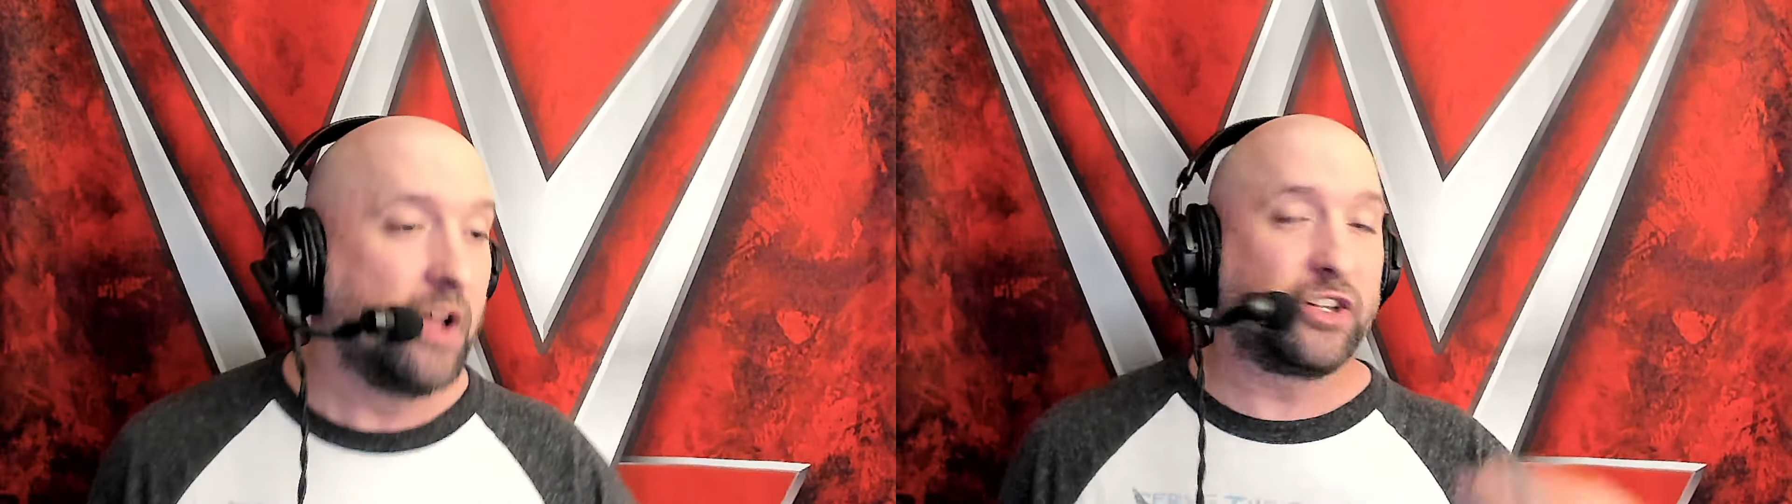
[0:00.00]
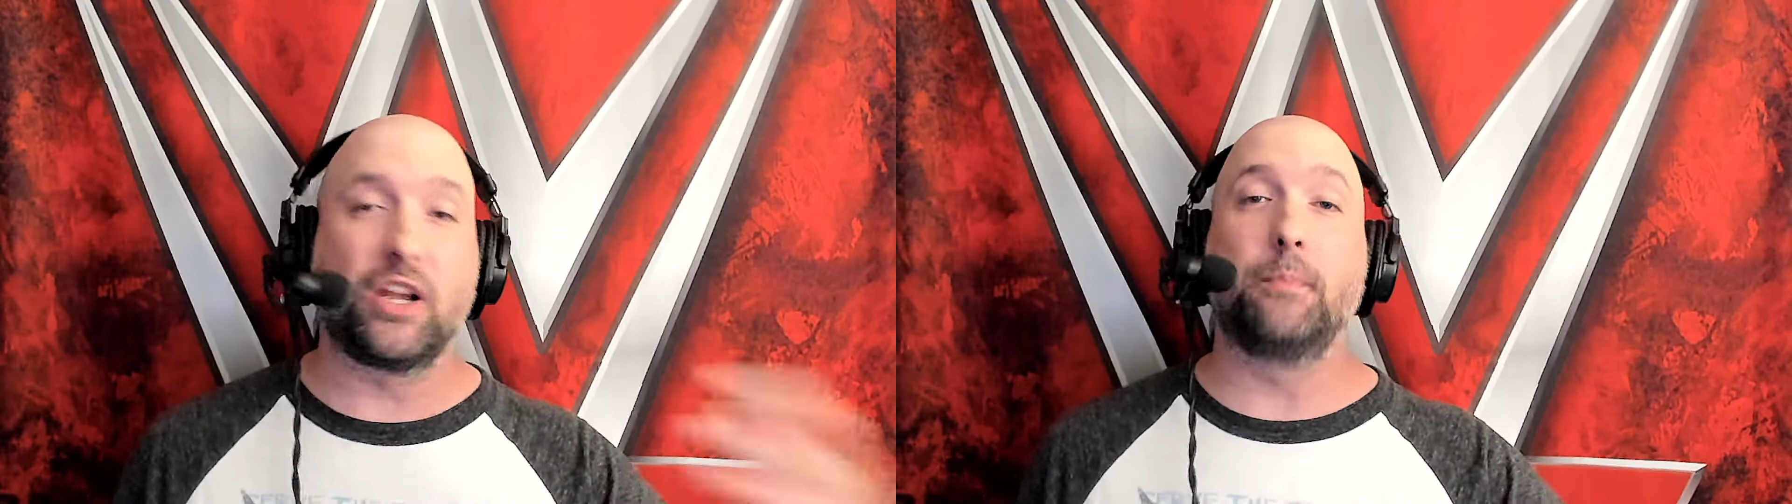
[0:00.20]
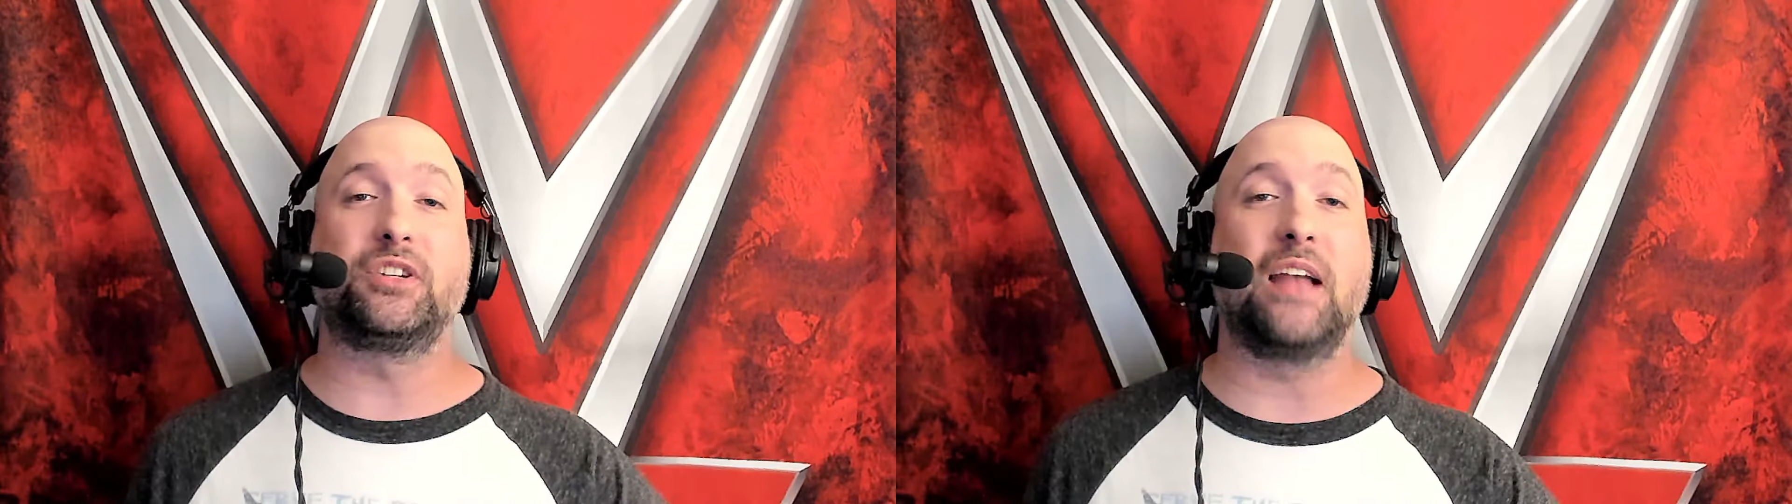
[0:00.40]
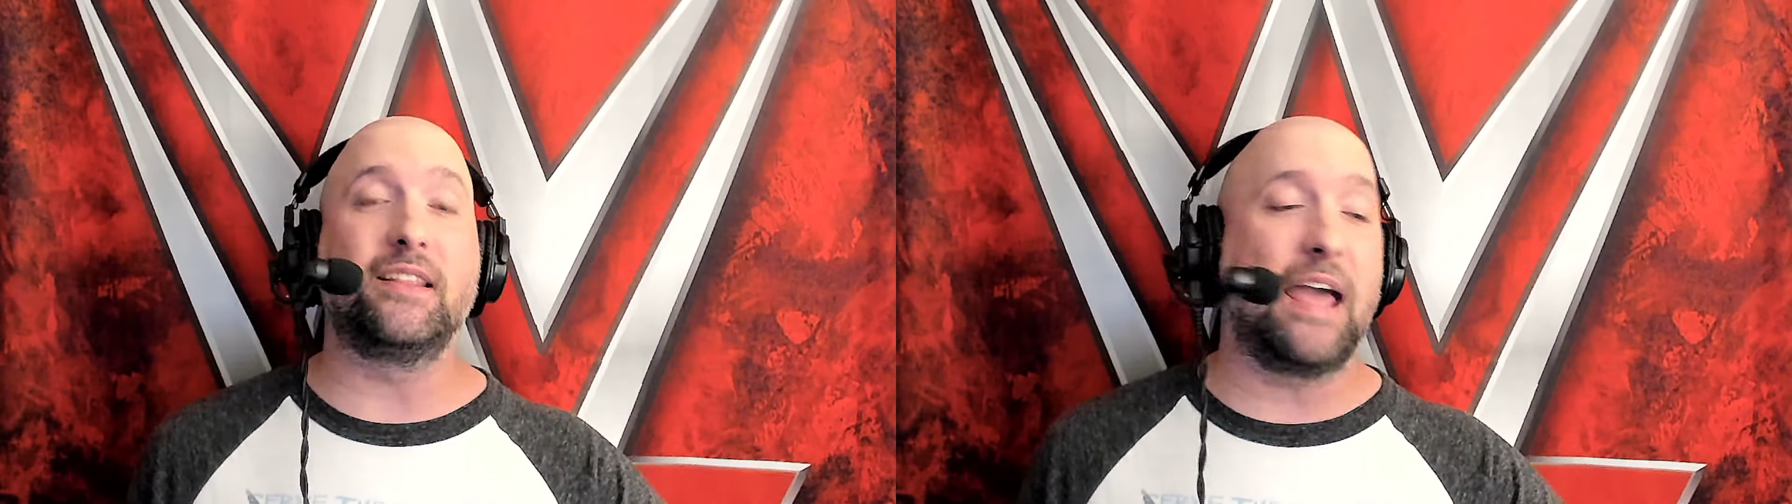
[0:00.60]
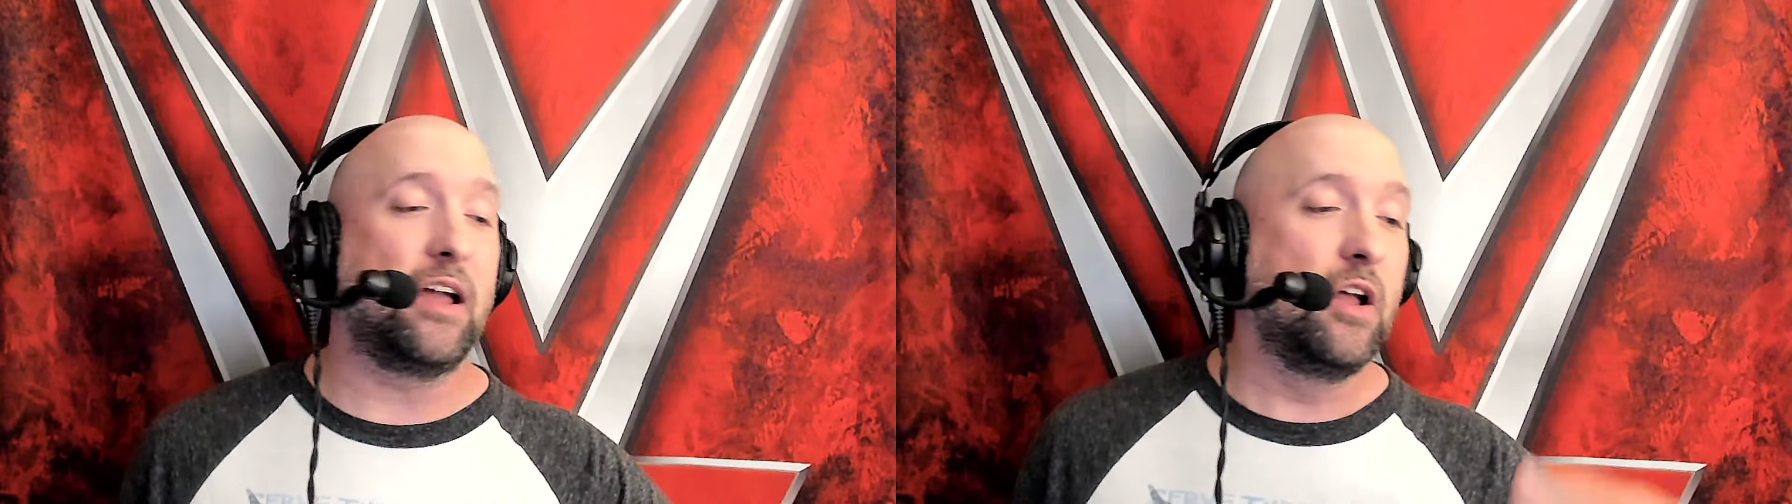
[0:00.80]
Some said
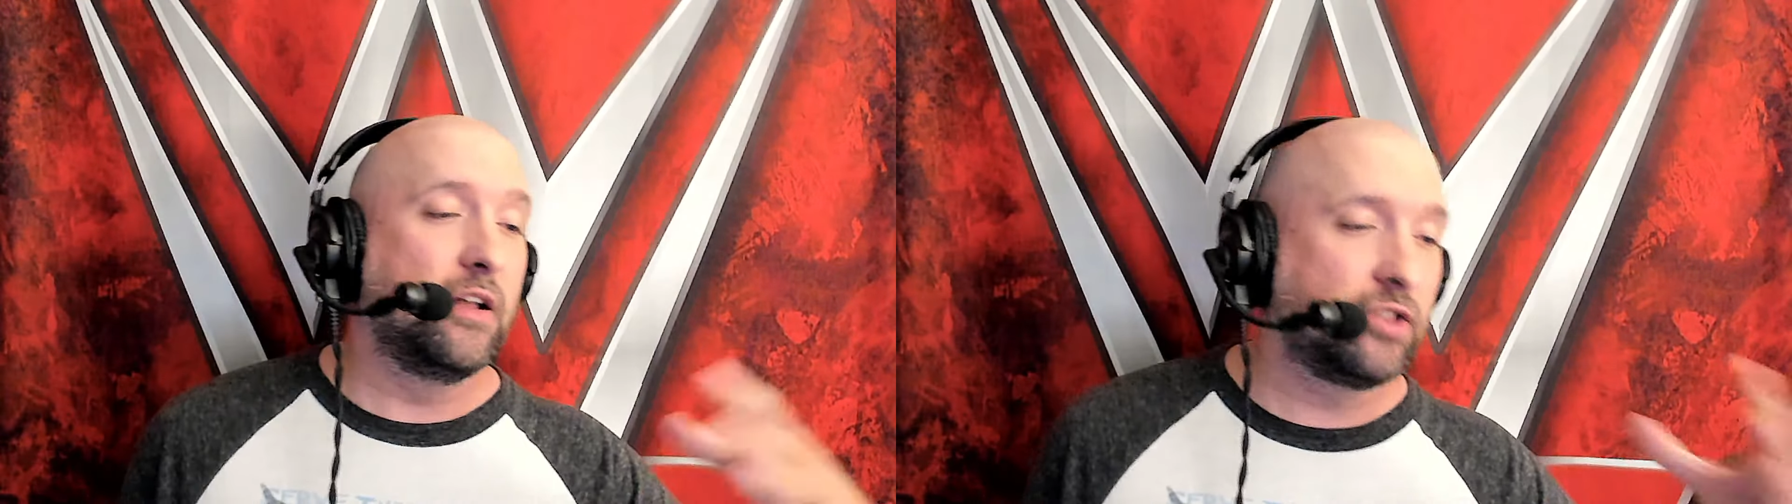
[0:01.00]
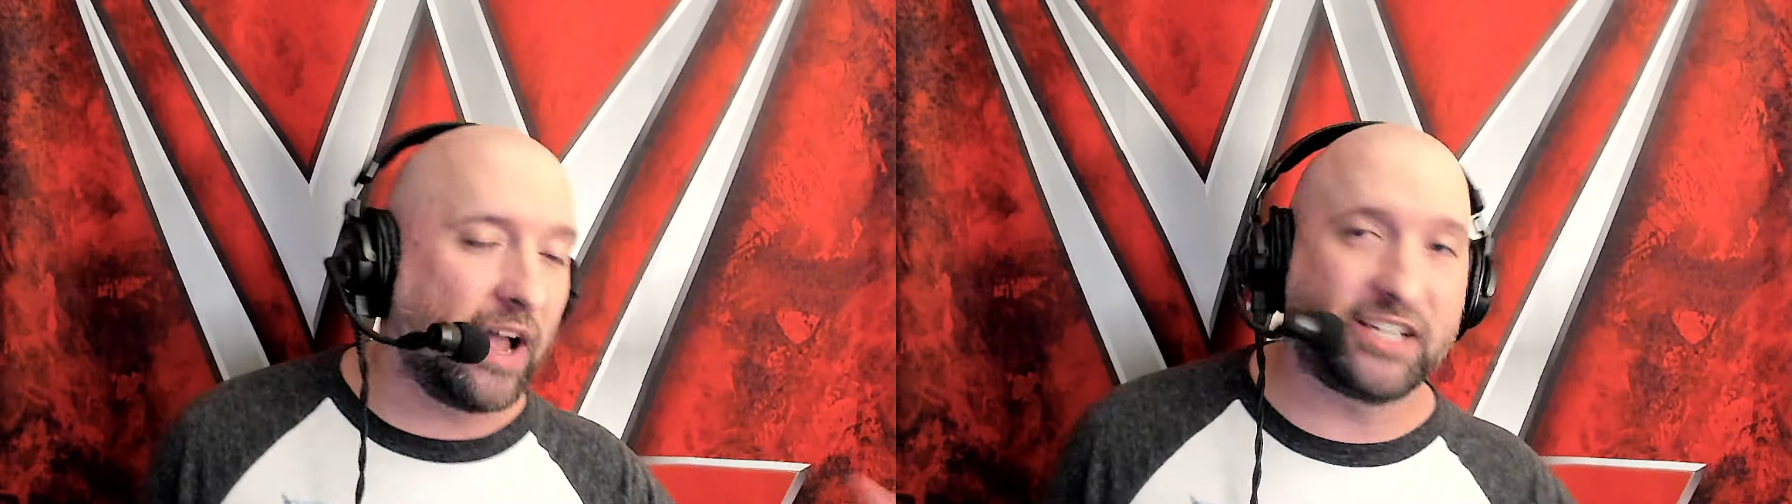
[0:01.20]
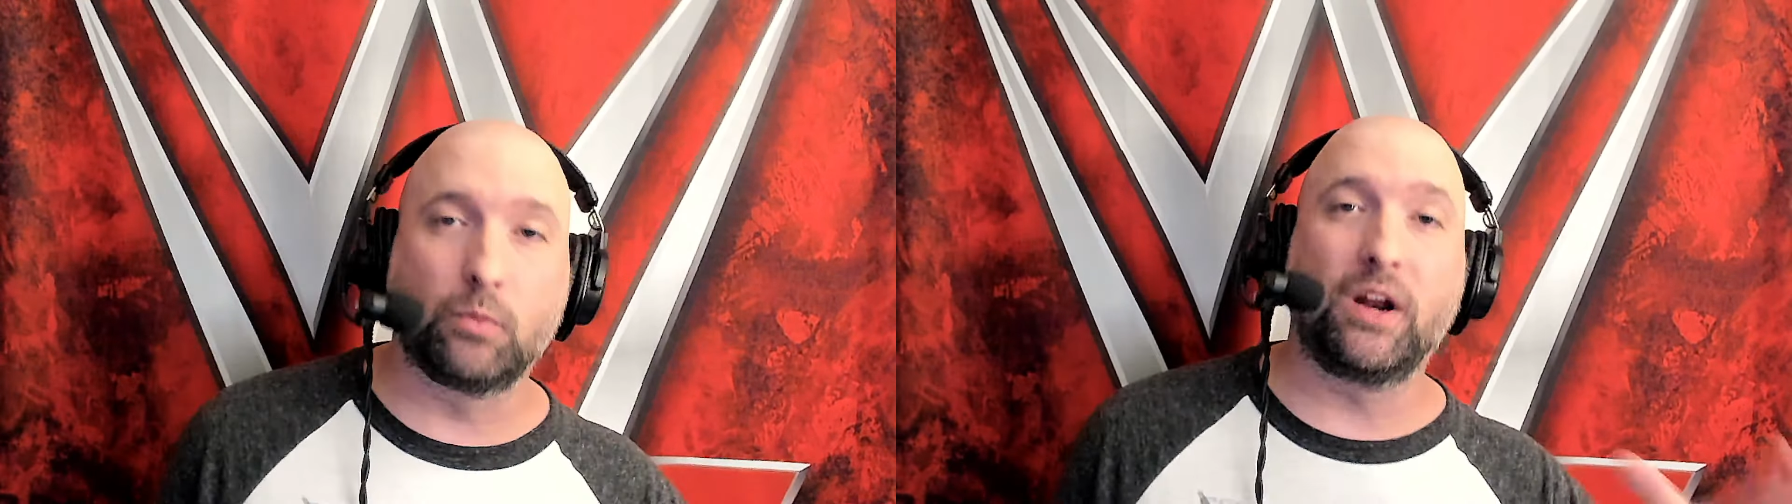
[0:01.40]
that Tyson